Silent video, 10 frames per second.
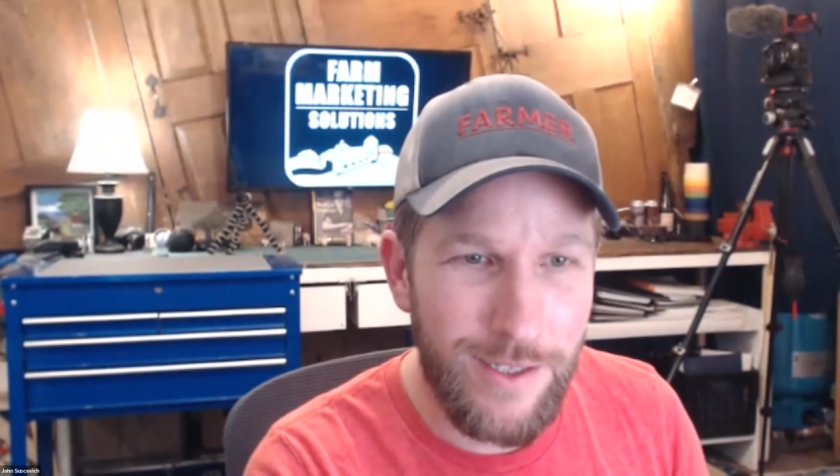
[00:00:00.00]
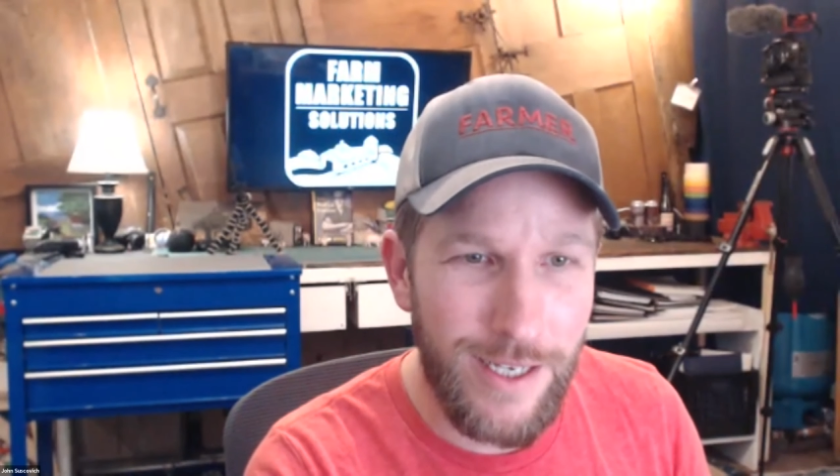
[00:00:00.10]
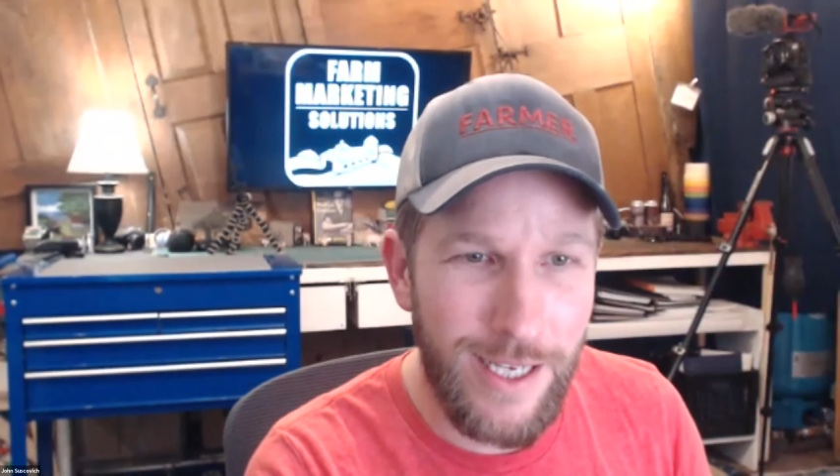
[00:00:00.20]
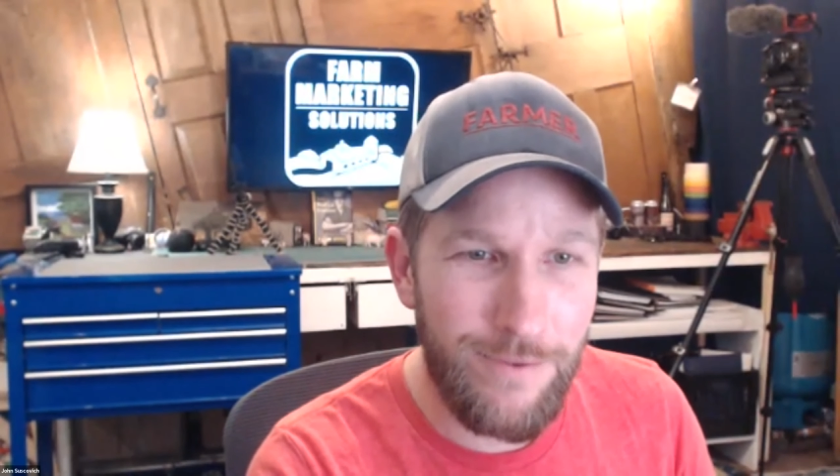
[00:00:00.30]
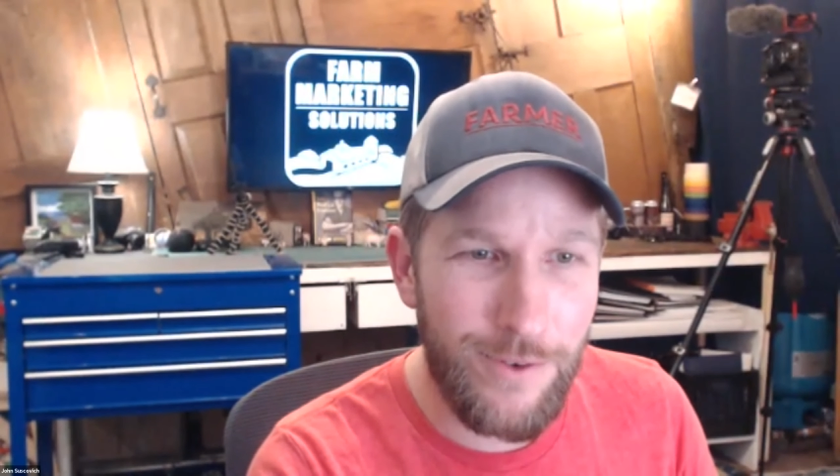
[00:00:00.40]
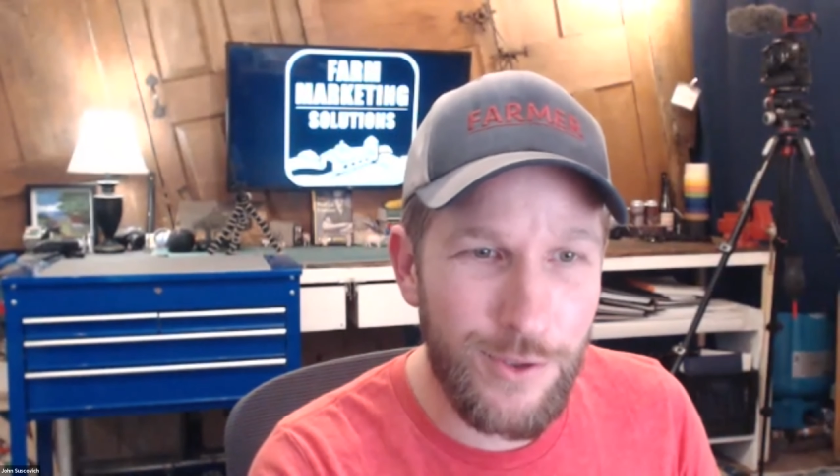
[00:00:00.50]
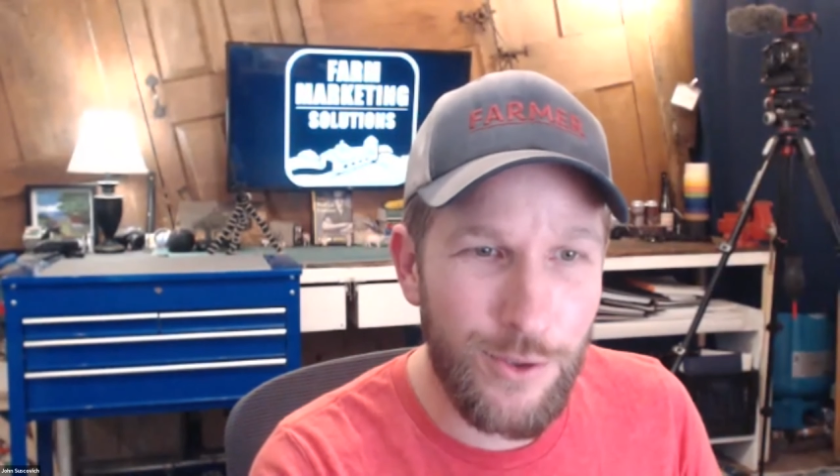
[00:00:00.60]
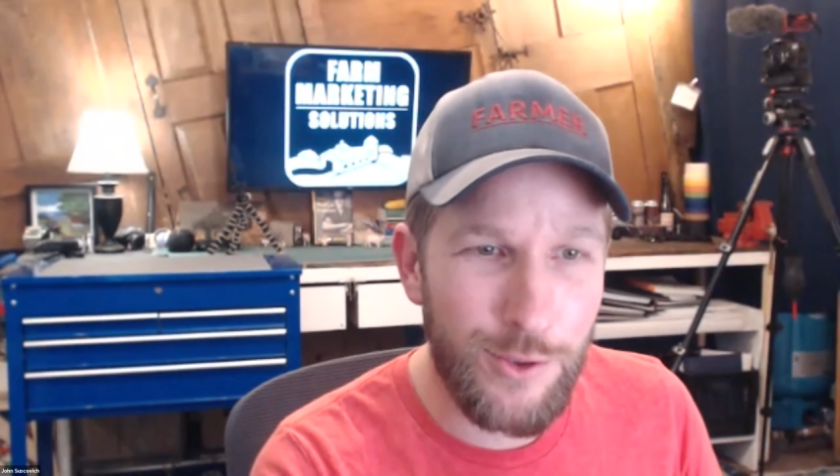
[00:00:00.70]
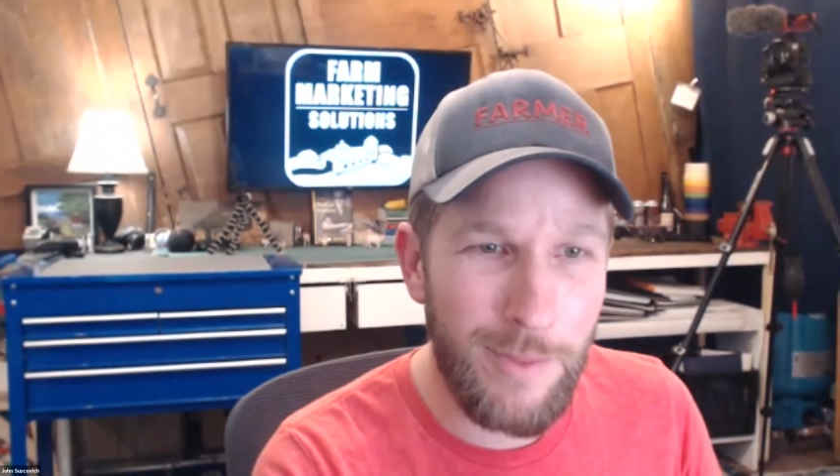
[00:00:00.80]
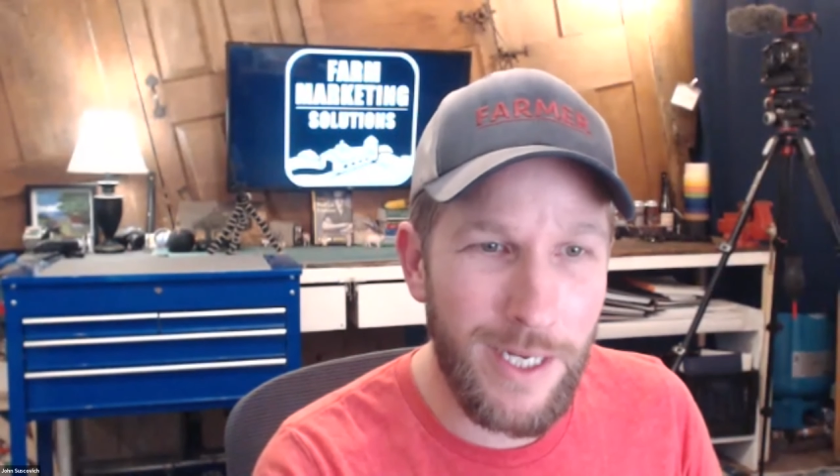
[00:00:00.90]
hit for
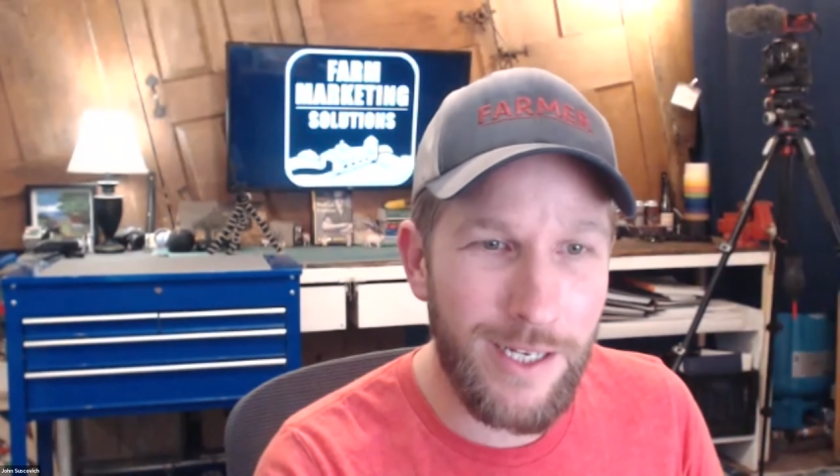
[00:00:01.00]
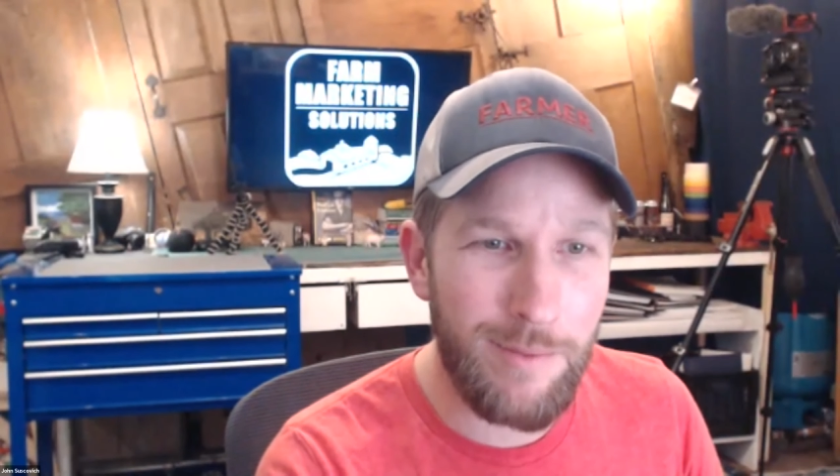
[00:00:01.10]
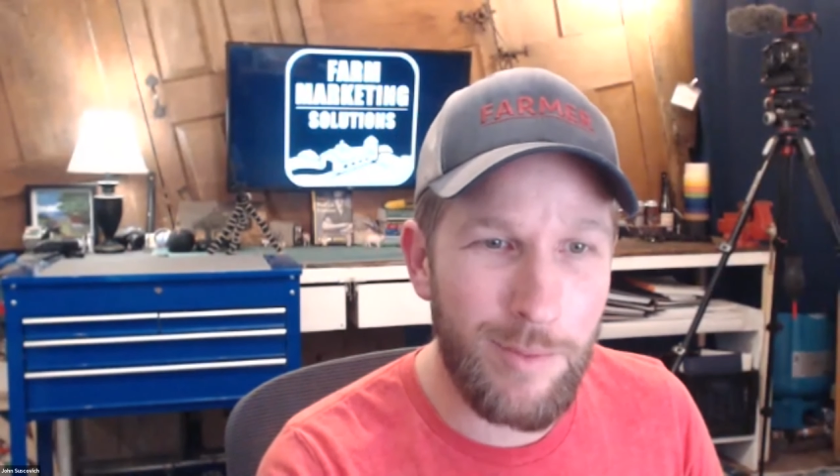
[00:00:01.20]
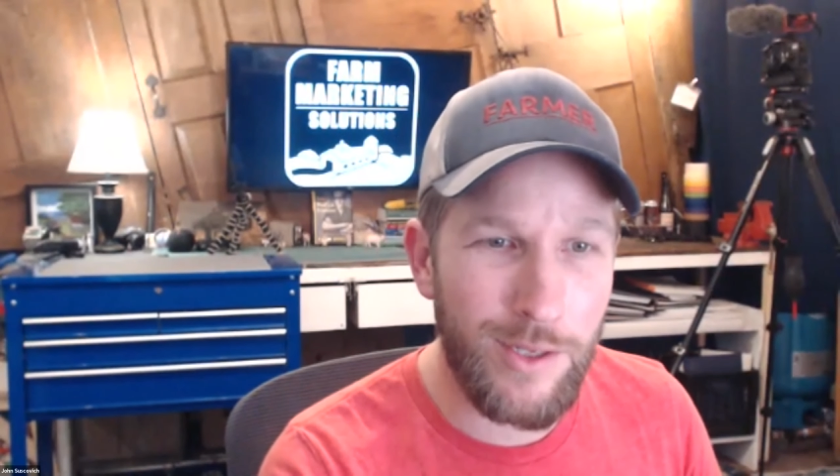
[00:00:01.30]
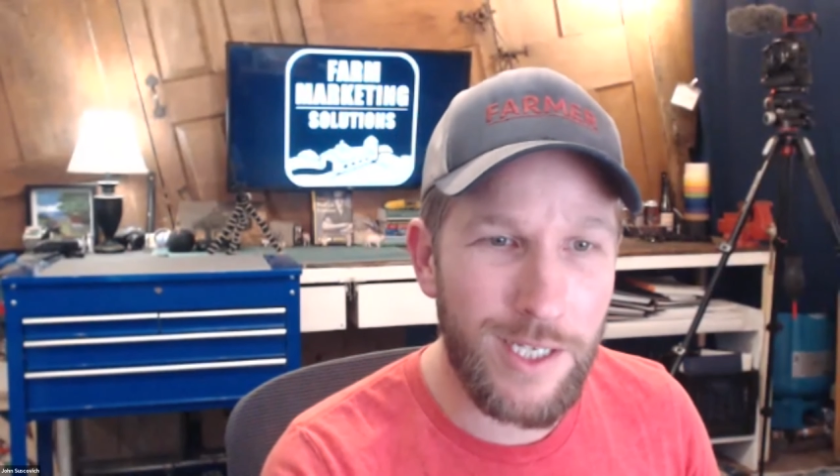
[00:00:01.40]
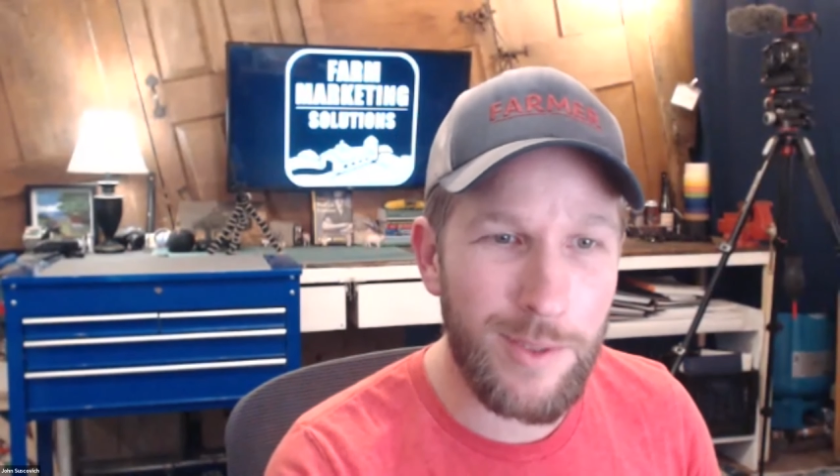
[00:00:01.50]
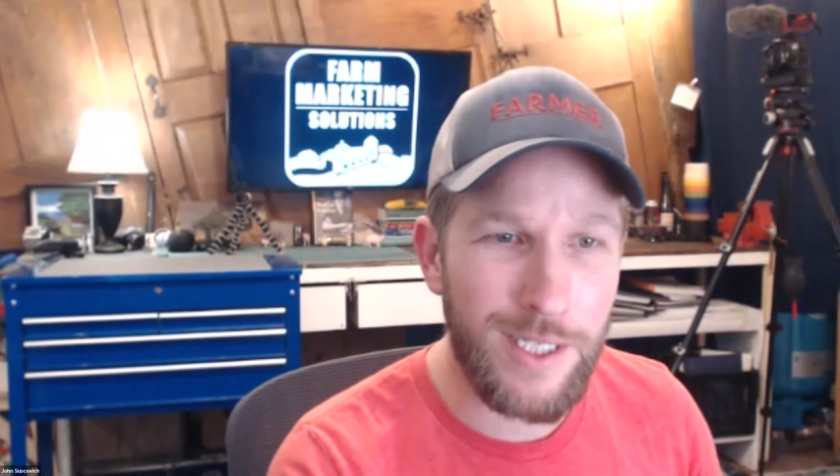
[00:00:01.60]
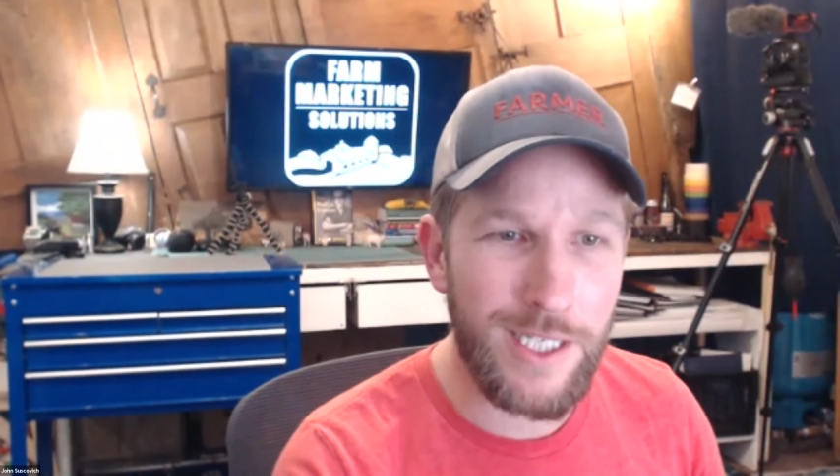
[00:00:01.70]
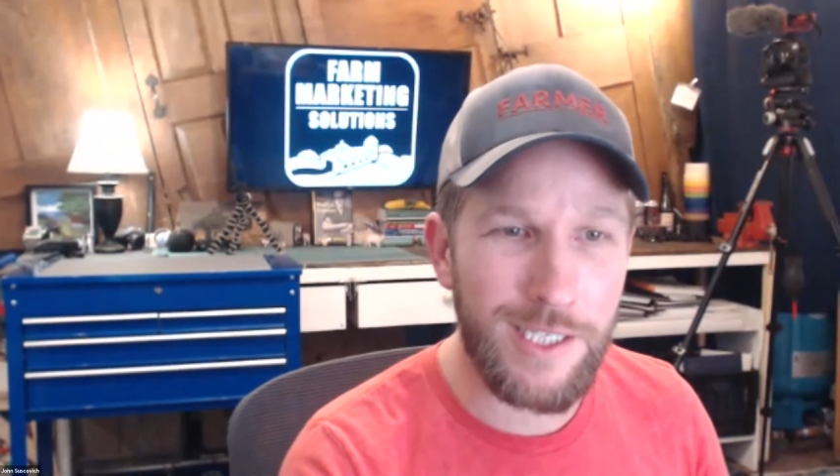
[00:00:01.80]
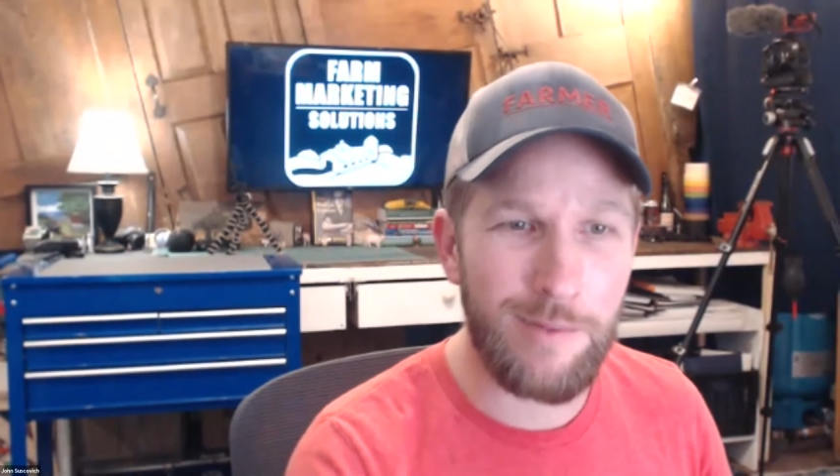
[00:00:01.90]
social media to build
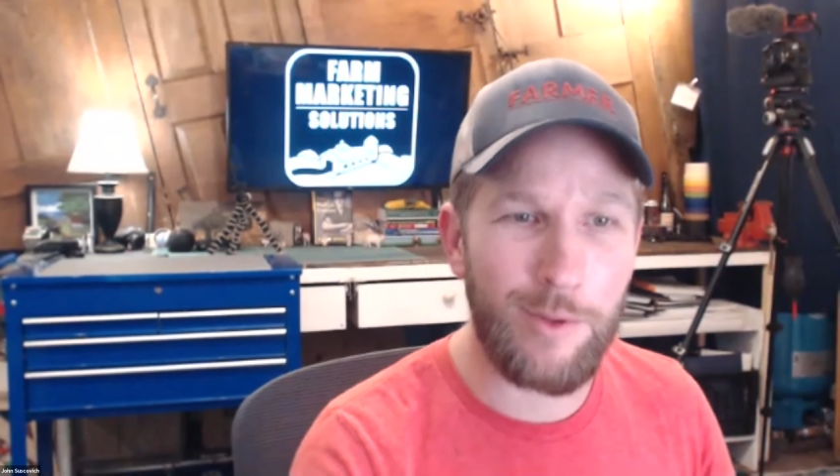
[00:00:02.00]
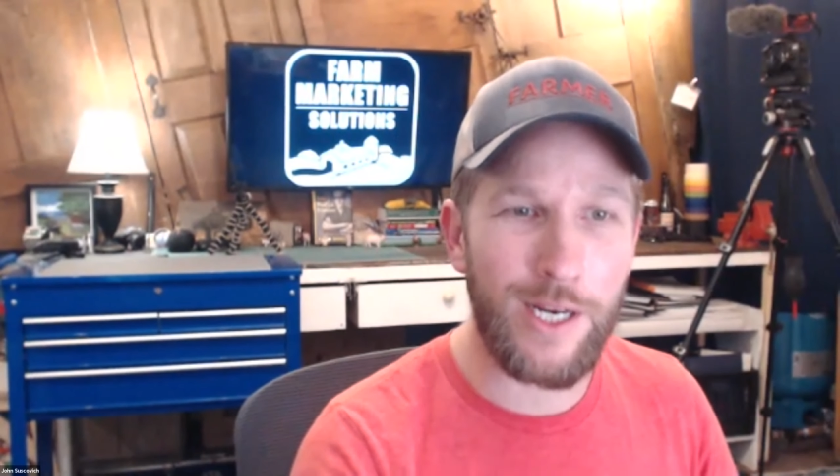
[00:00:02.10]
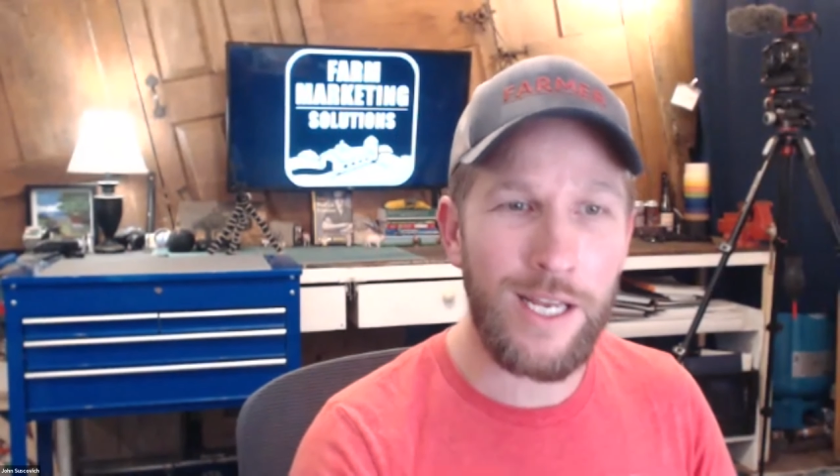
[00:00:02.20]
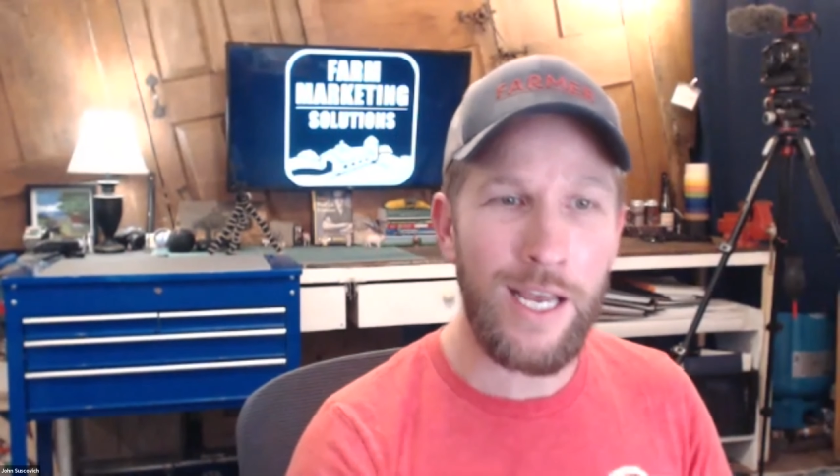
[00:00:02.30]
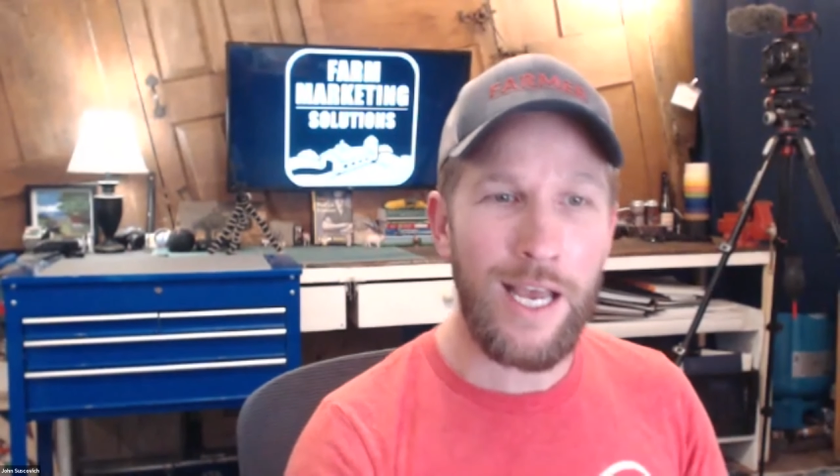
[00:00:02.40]
expectation and brand?